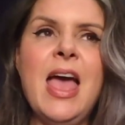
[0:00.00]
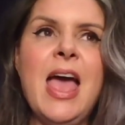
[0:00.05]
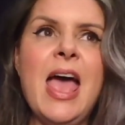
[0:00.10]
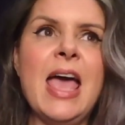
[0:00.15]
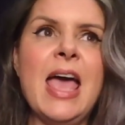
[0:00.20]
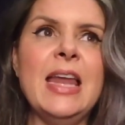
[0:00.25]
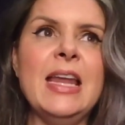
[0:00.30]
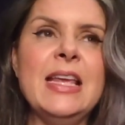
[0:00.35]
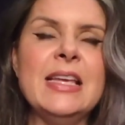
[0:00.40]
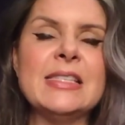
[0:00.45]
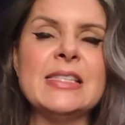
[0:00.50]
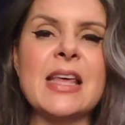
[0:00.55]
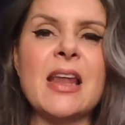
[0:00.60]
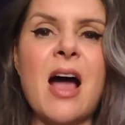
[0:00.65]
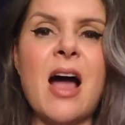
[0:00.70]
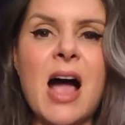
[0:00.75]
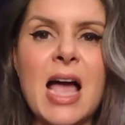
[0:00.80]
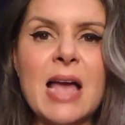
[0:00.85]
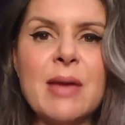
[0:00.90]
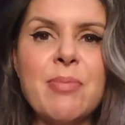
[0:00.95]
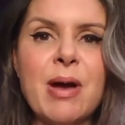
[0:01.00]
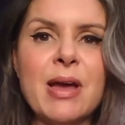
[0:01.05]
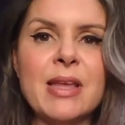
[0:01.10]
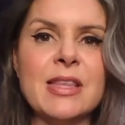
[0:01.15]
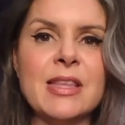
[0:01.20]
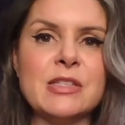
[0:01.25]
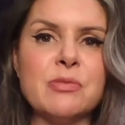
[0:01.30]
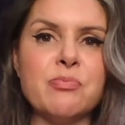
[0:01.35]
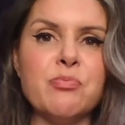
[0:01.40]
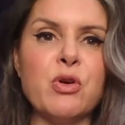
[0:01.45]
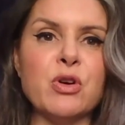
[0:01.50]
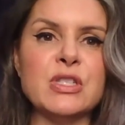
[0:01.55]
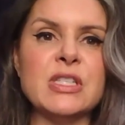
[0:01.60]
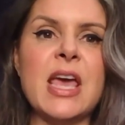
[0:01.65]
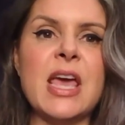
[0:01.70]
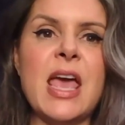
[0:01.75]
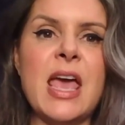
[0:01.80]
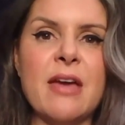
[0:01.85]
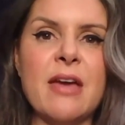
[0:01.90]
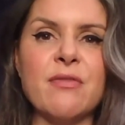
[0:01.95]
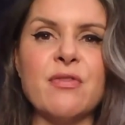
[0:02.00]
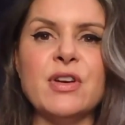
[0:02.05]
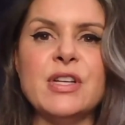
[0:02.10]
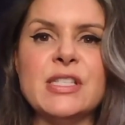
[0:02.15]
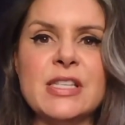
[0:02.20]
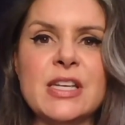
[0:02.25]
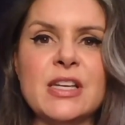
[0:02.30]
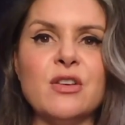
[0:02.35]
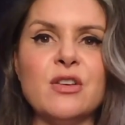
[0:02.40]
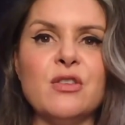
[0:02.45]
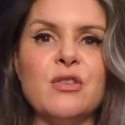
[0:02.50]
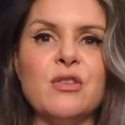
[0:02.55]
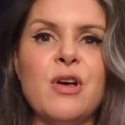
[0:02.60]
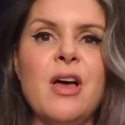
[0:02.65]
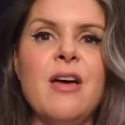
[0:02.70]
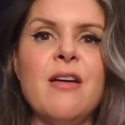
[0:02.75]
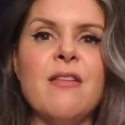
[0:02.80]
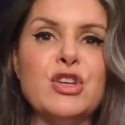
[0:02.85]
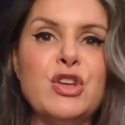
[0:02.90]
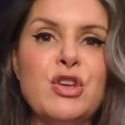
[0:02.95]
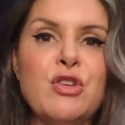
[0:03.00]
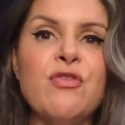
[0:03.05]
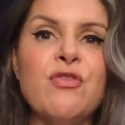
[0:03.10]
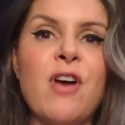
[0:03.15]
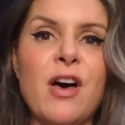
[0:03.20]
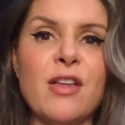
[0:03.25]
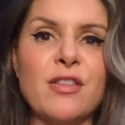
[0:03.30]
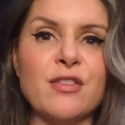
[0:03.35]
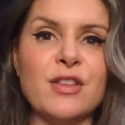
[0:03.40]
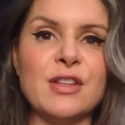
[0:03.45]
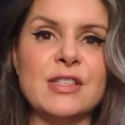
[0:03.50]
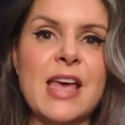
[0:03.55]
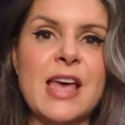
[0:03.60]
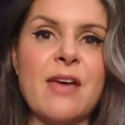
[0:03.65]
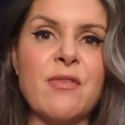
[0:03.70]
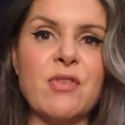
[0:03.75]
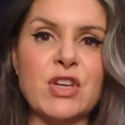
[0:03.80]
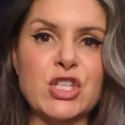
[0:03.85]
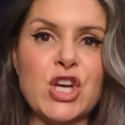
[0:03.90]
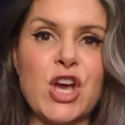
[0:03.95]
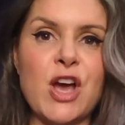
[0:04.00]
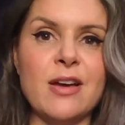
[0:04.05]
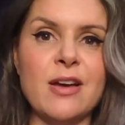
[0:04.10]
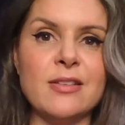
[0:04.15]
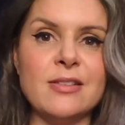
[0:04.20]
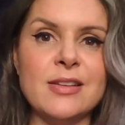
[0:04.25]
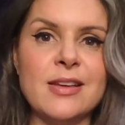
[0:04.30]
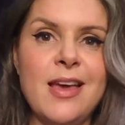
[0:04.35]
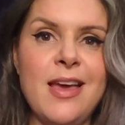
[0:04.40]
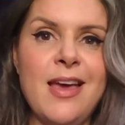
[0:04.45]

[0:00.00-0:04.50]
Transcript: And he said, I buy this book to every single new father that's having a child